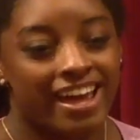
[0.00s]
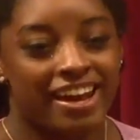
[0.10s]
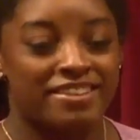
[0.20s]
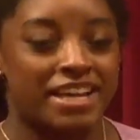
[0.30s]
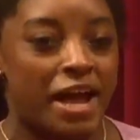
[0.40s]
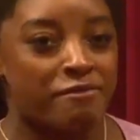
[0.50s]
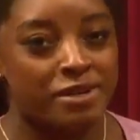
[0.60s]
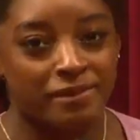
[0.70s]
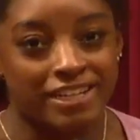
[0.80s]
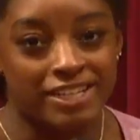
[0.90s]
And I was like, I want
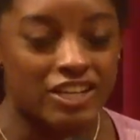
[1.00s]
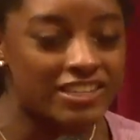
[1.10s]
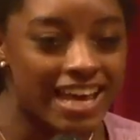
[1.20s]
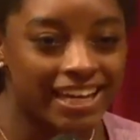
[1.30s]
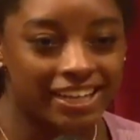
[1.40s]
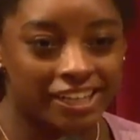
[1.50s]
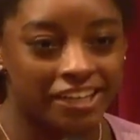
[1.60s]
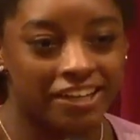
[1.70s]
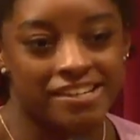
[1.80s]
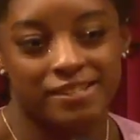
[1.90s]
to be just like her.